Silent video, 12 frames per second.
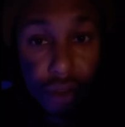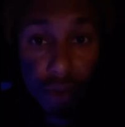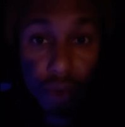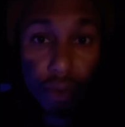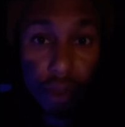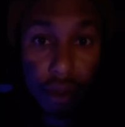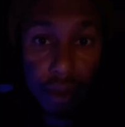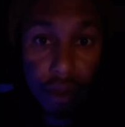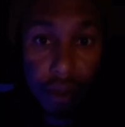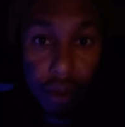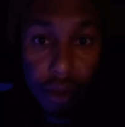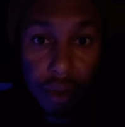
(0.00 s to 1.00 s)
the truth?
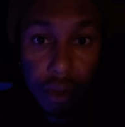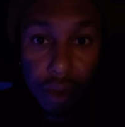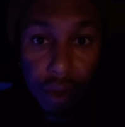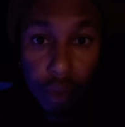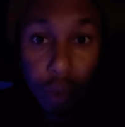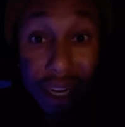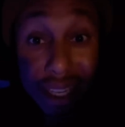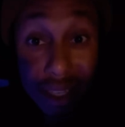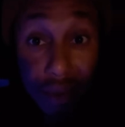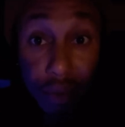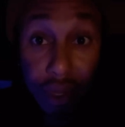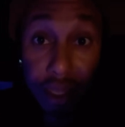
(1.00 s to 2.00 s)
What
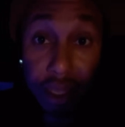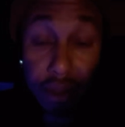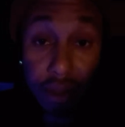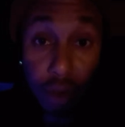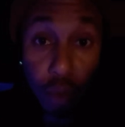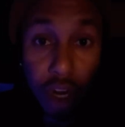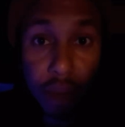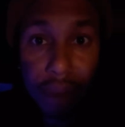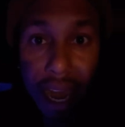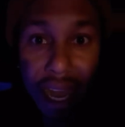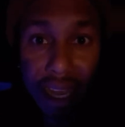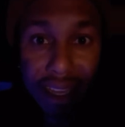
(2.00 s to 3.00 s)
is it really? What am
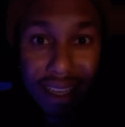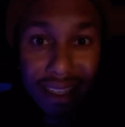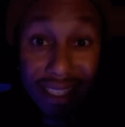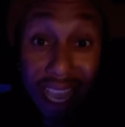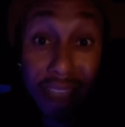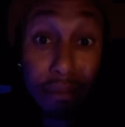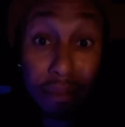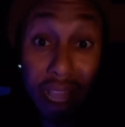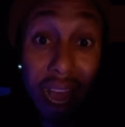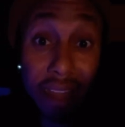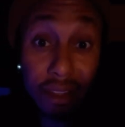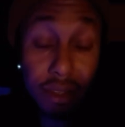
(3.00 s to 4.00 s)
I staying
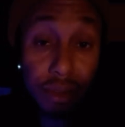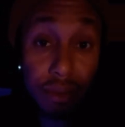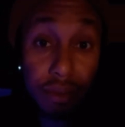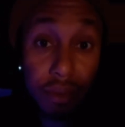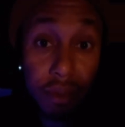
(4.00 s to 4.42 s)
blind to?